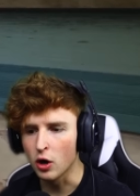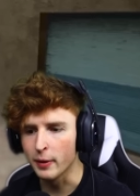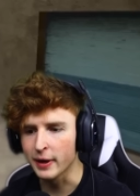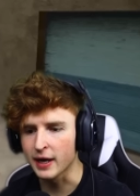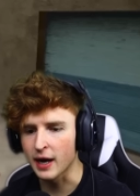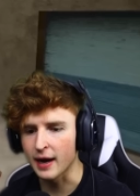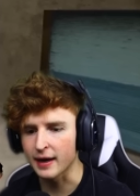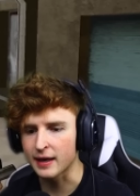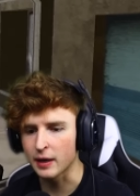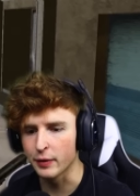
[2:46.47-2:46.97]
Oh, my
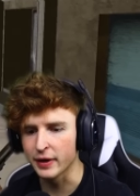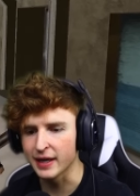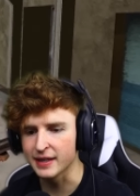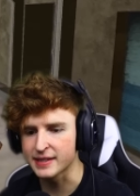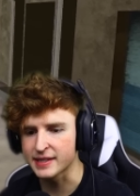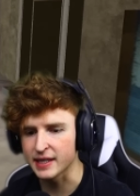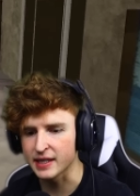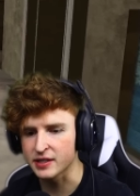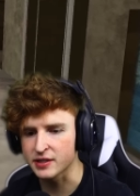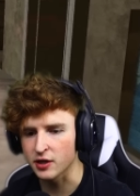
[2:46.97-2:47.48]
God. Can we get
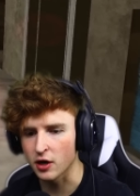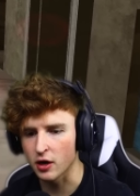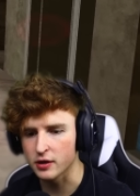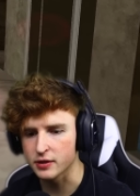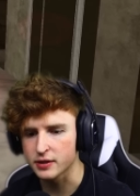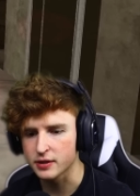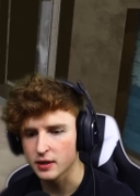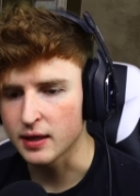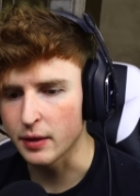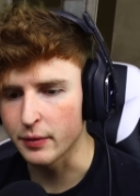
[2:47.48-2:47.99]
six
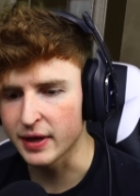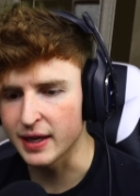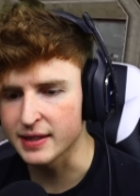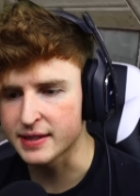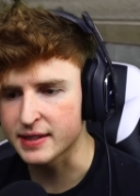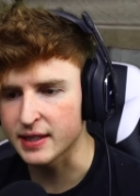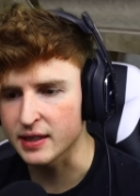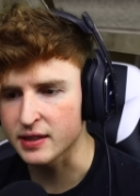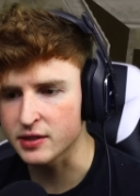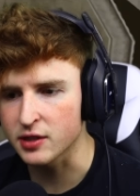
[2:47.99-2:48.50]
stars? Can we
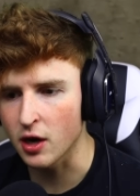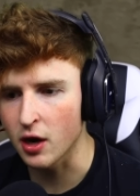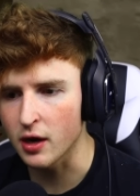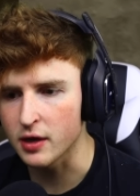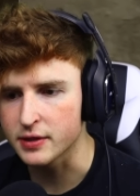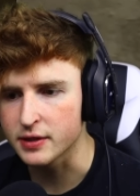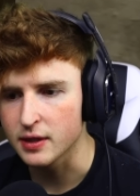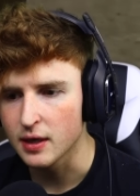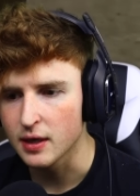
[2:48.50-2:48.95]
get six stars?